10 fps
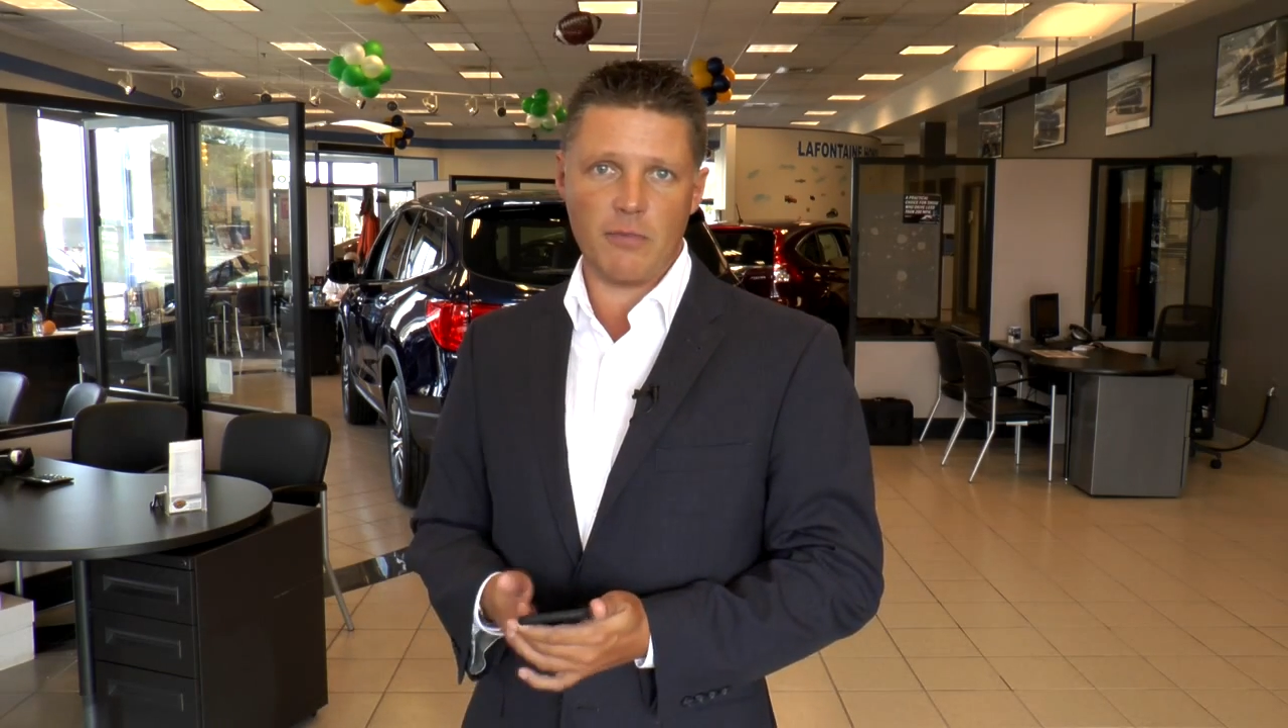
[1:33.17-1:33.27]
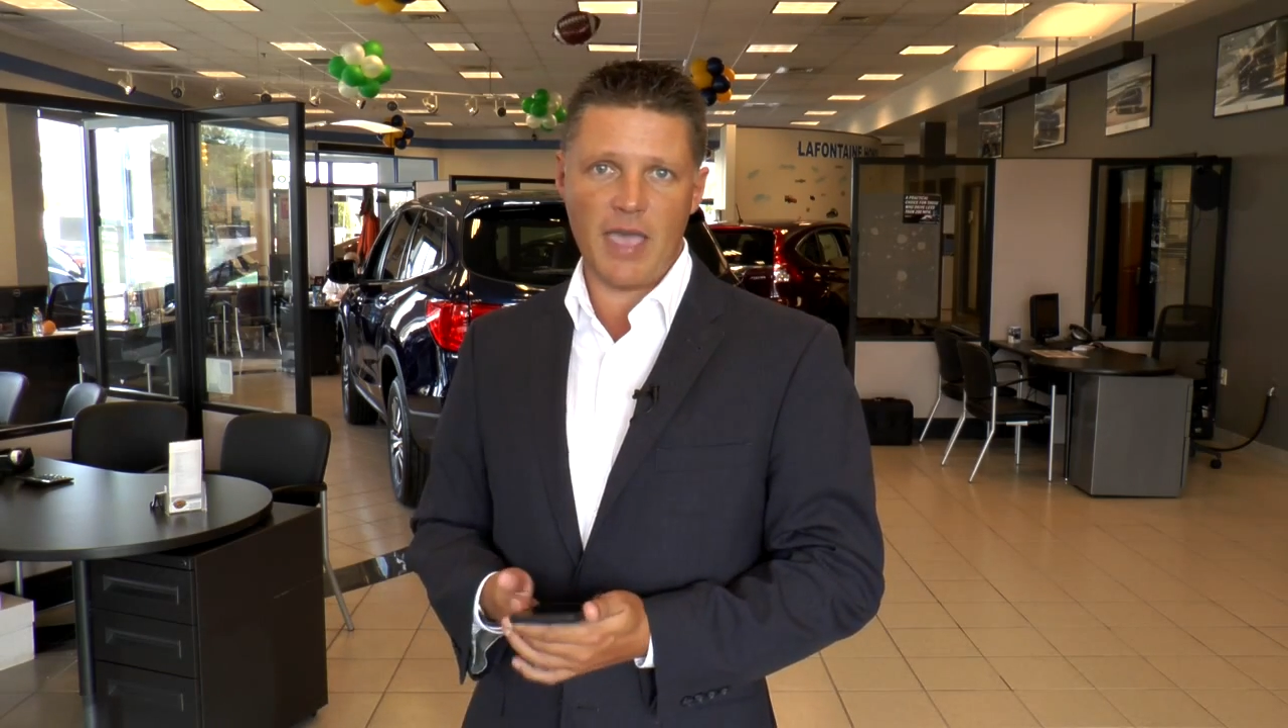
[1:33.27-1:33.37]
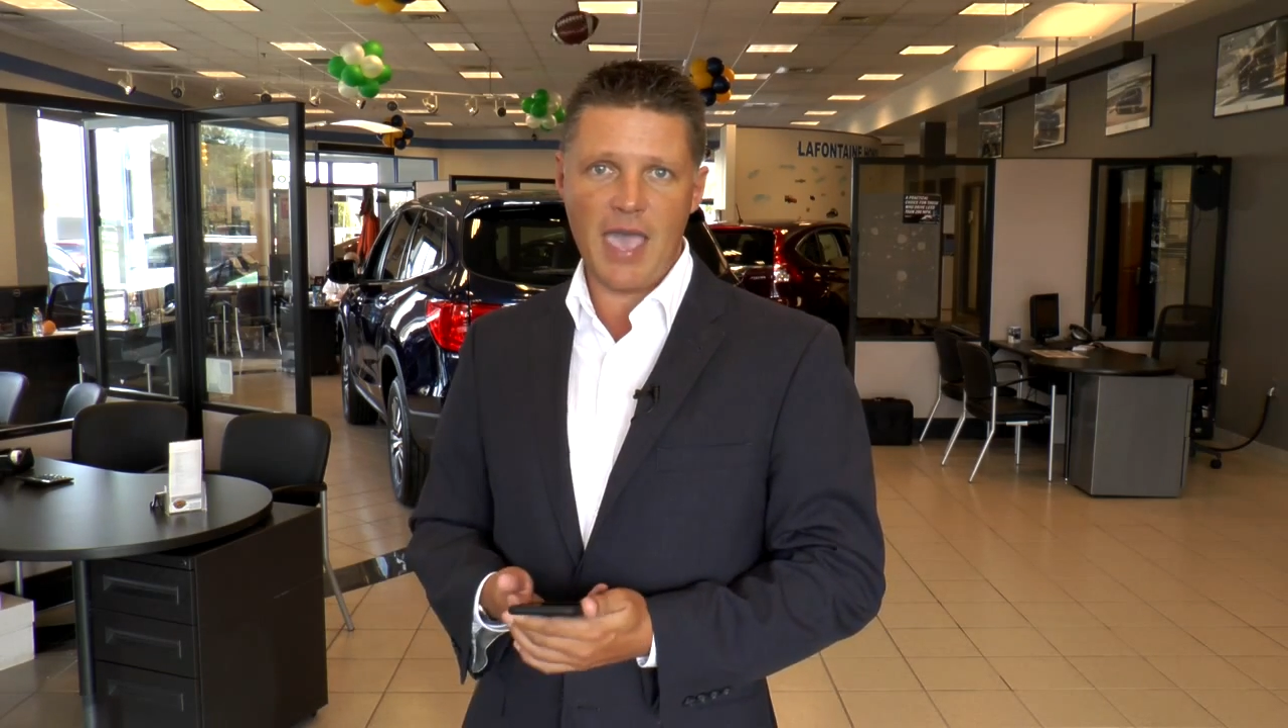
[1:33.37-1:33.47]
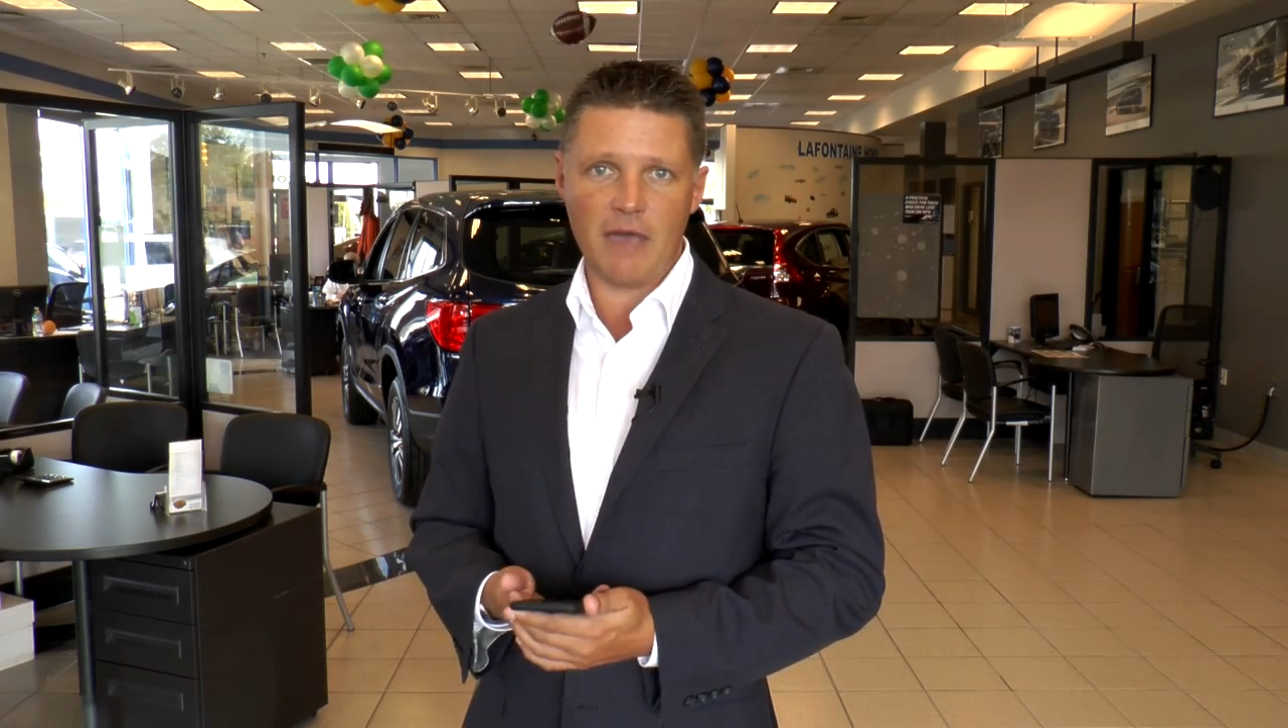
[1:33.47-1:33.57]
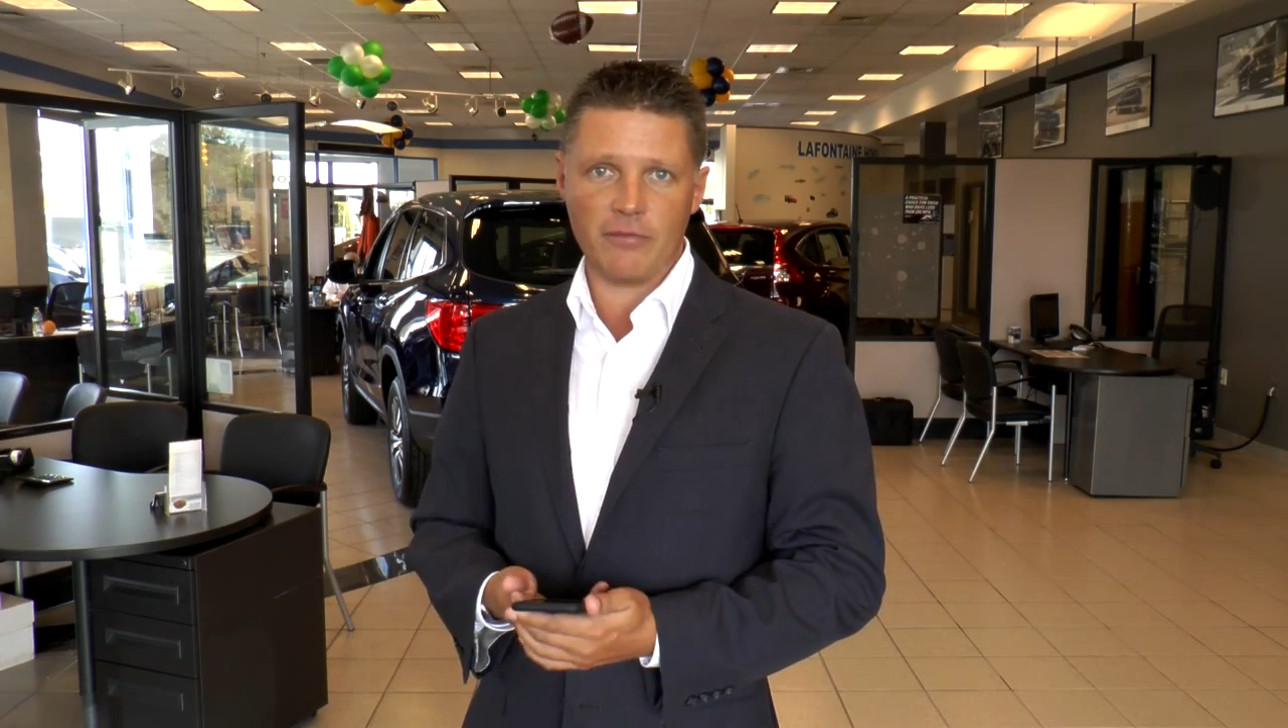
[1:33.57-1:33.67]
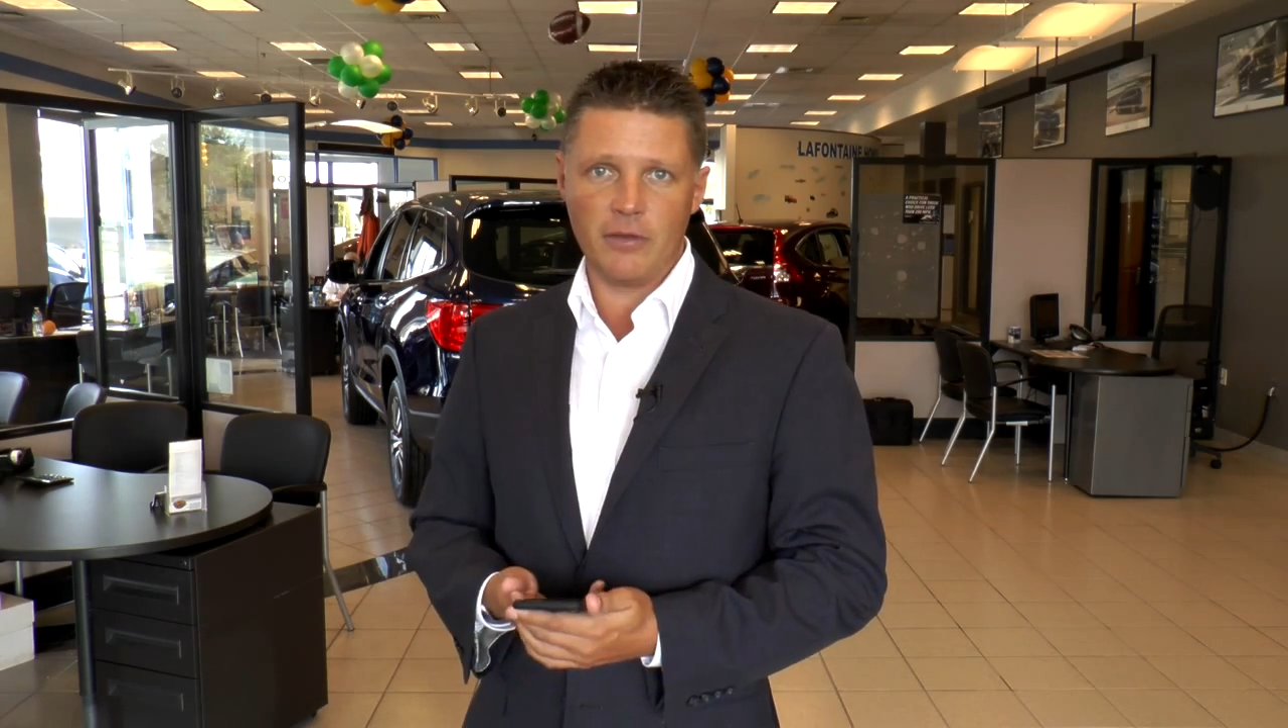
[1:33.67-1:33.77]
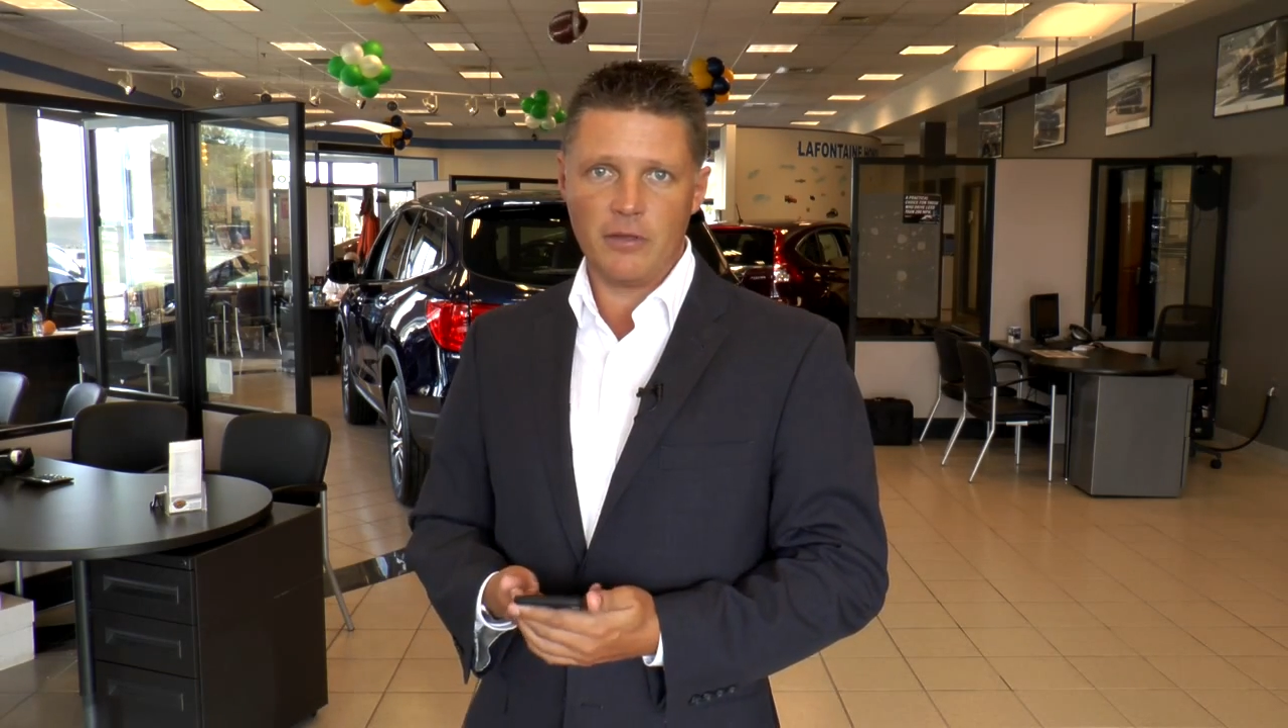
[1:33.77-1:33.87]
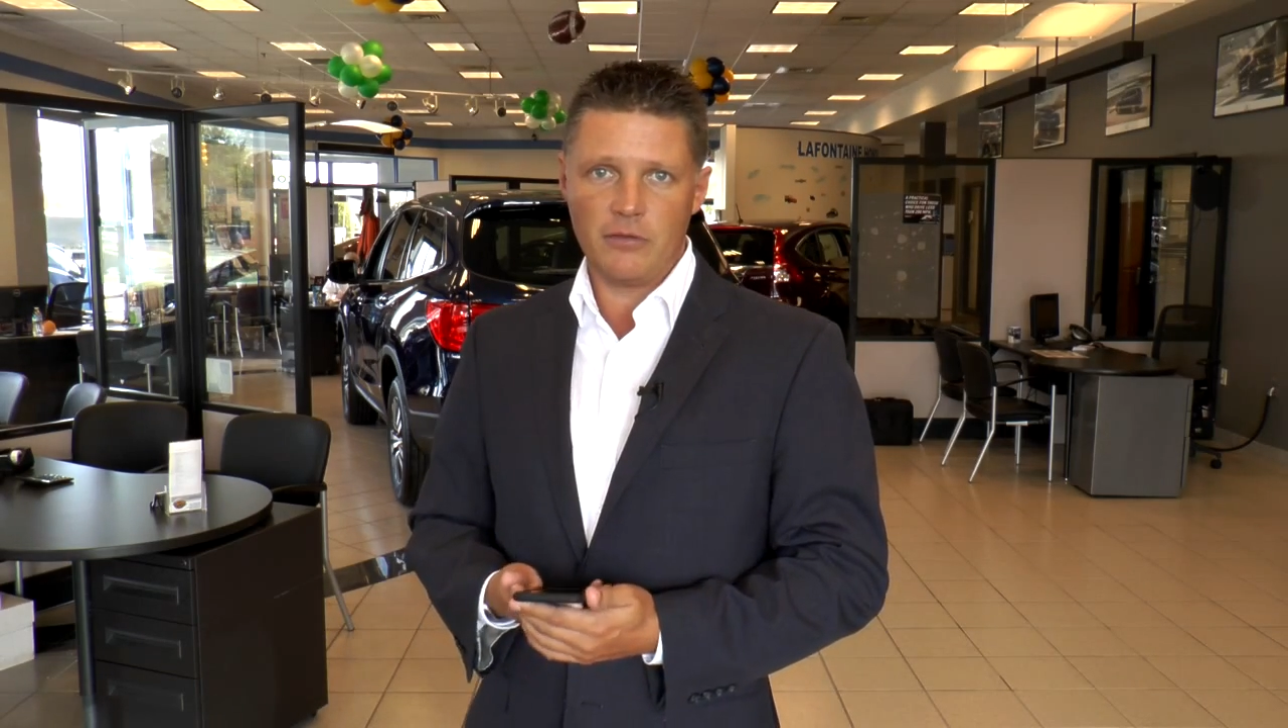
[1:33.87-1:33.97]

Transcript: you may have.